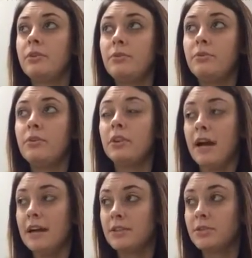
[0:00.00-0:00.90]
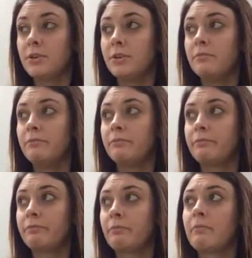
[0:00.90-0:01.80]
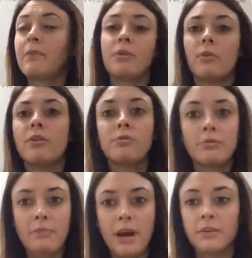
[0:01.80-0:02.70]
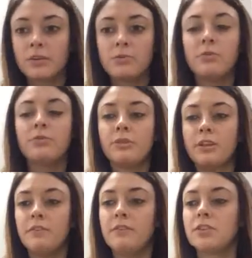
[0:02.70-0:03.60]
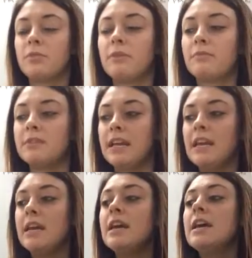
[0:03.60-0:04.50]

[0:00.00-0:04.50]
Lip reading: Google Classroom or through PowerSchool, through the Envision website.